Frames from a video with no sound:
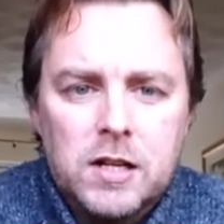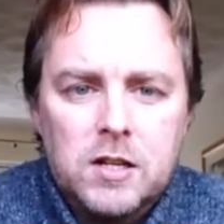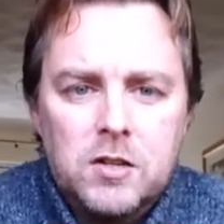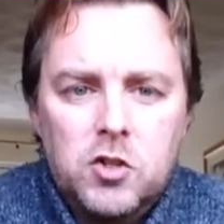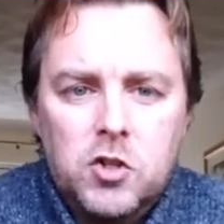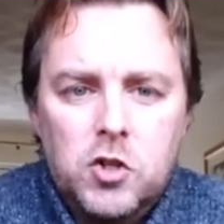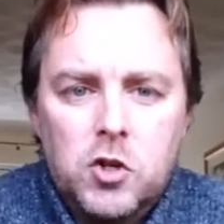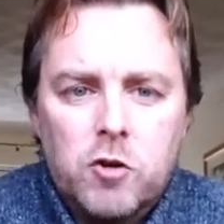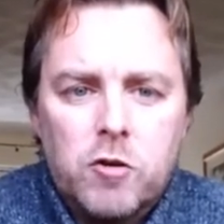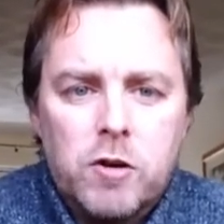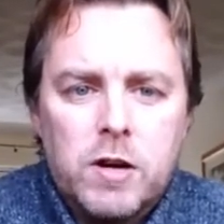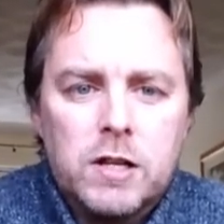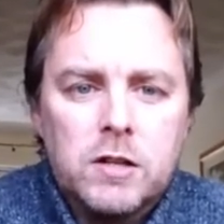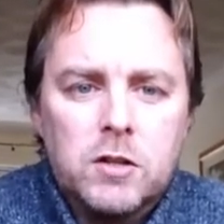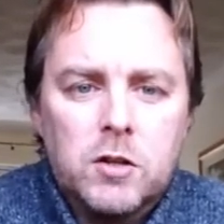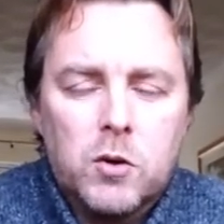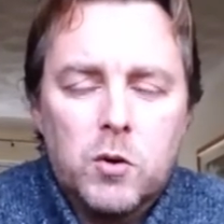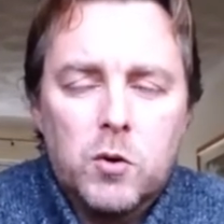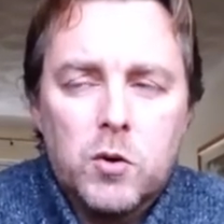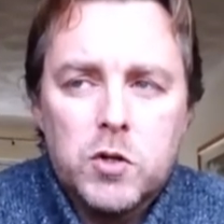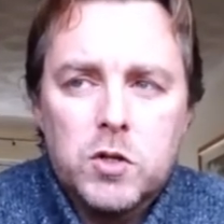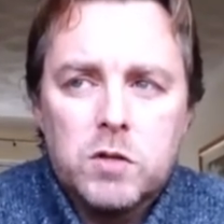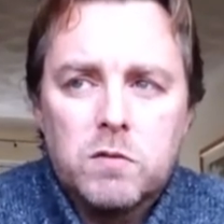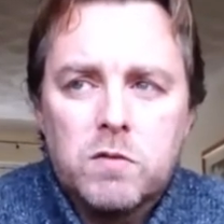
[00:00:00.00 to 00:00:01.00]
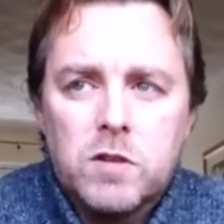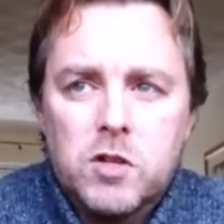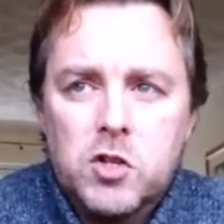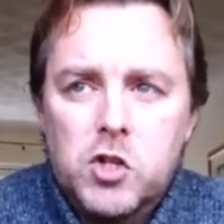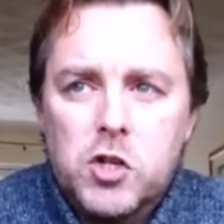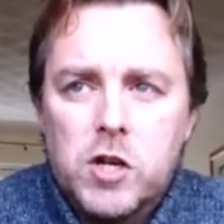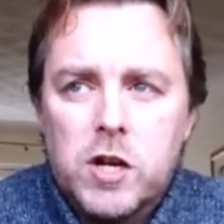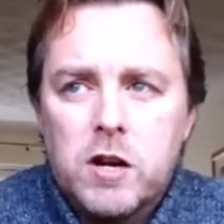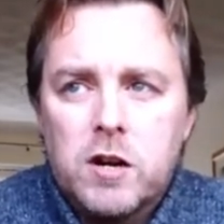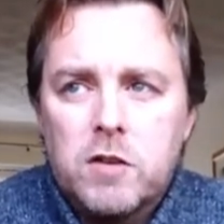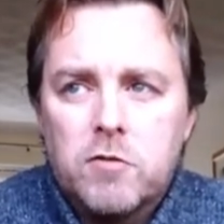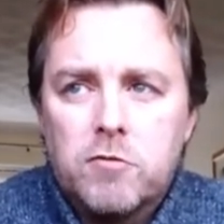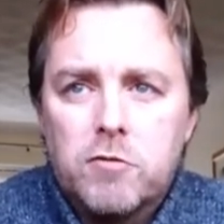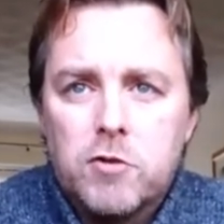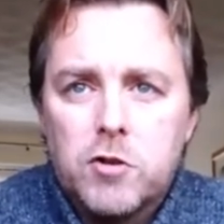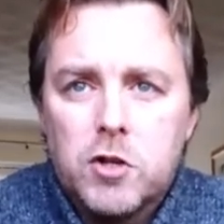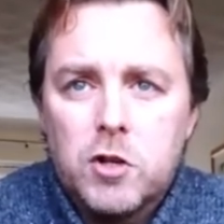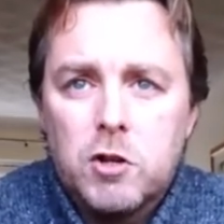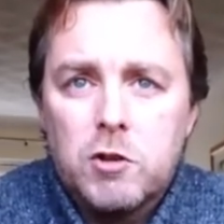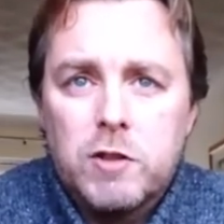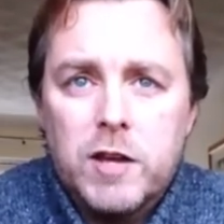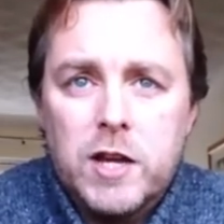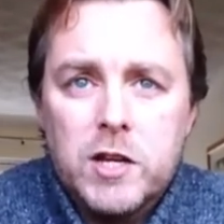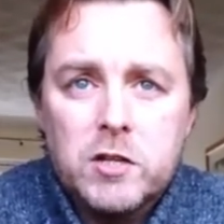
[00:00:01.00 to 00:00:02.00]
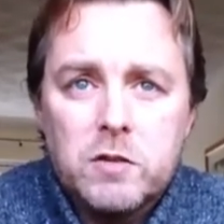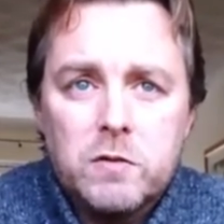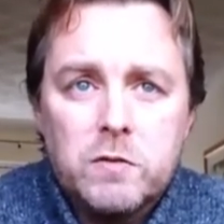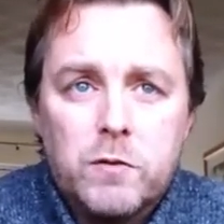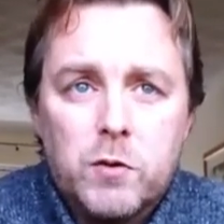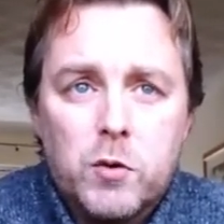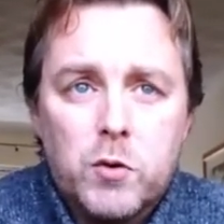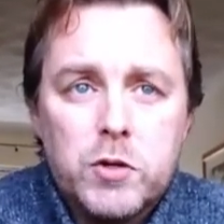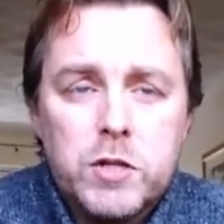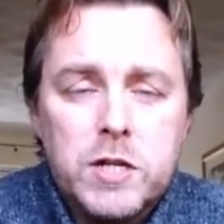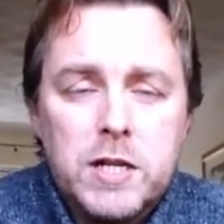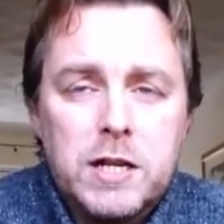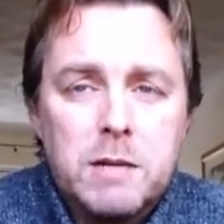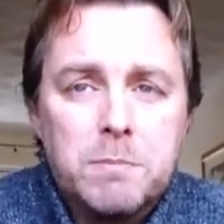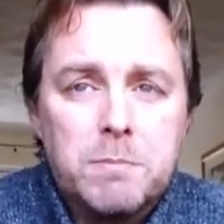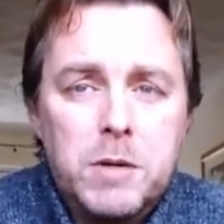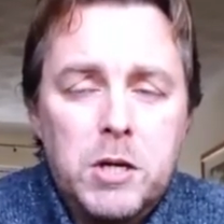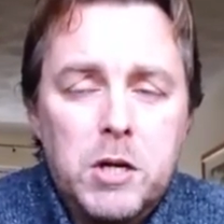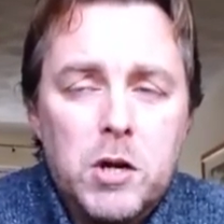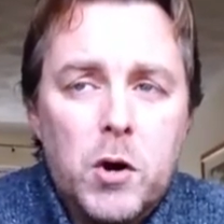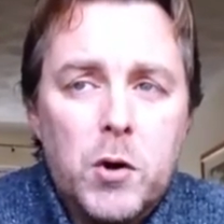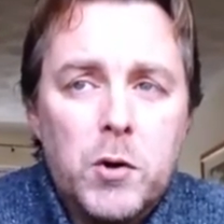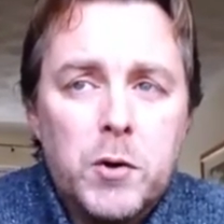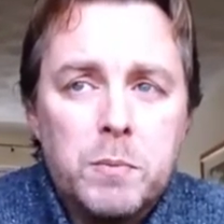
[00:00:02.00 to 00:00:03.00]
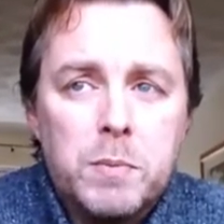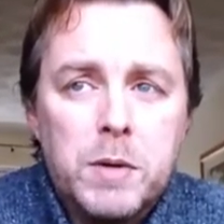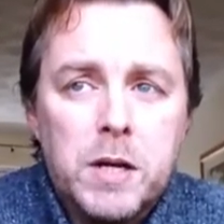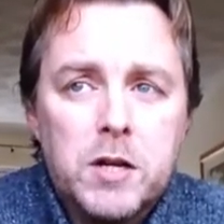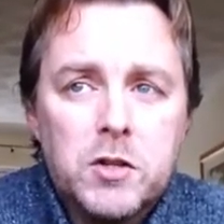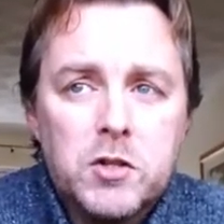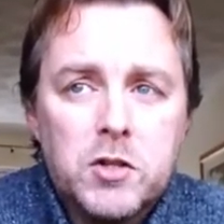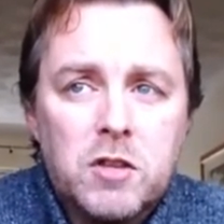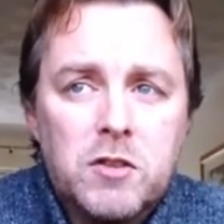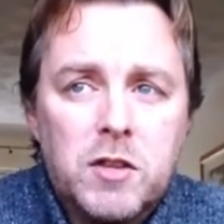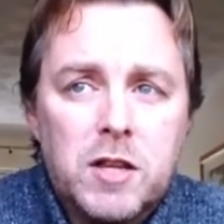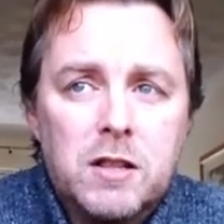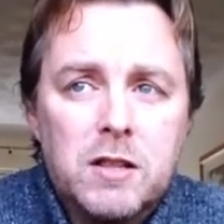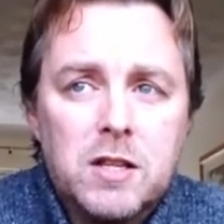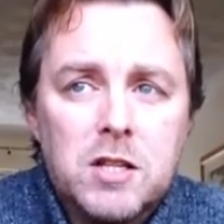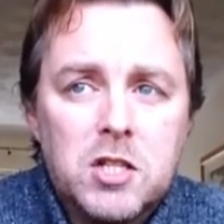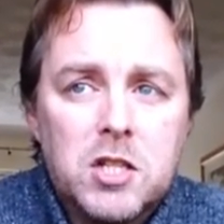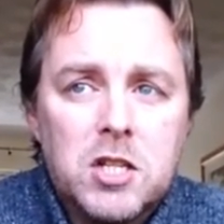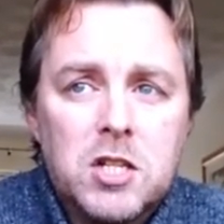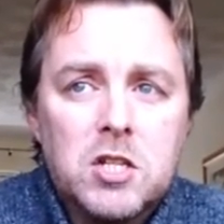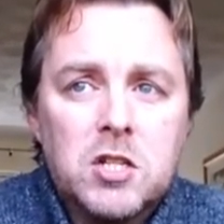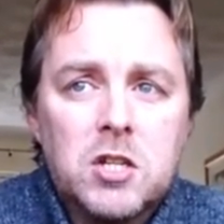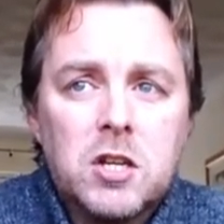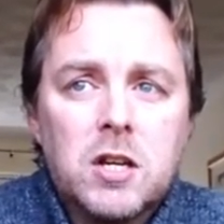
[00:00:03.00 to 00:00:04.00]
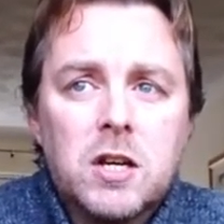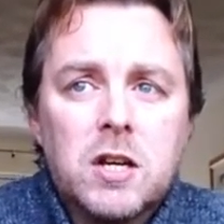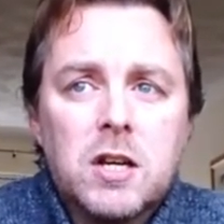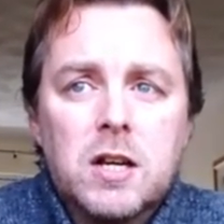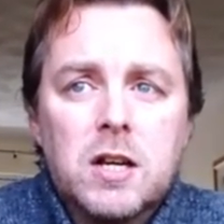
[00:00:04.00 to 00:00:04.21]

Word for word: during the course of this year through 2014 and beyond, because I think this